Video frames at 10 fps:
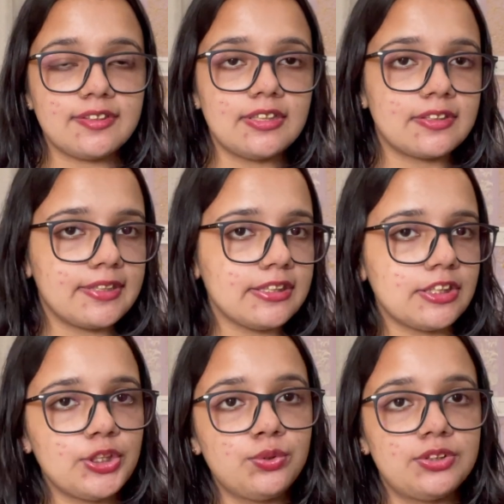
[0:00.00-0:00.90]
conducting
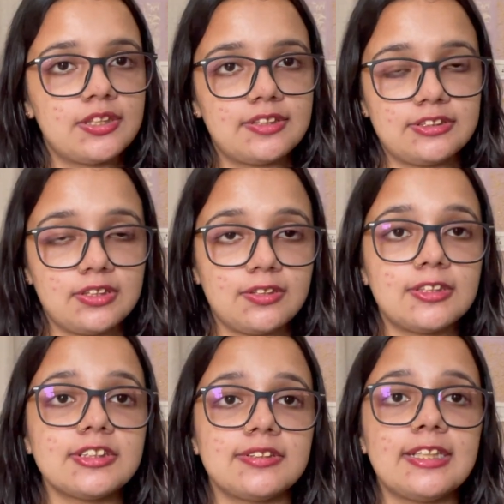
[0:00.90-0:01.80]
the user
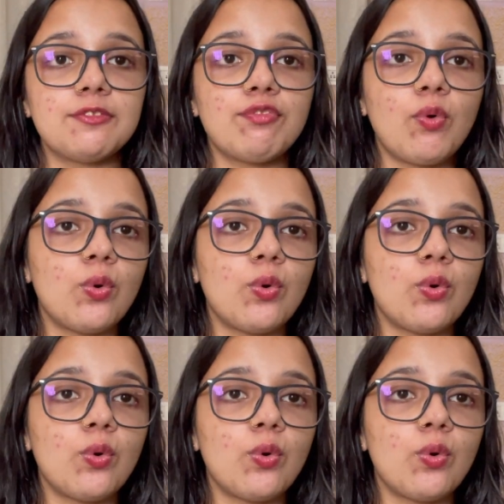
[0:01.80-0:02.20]
research then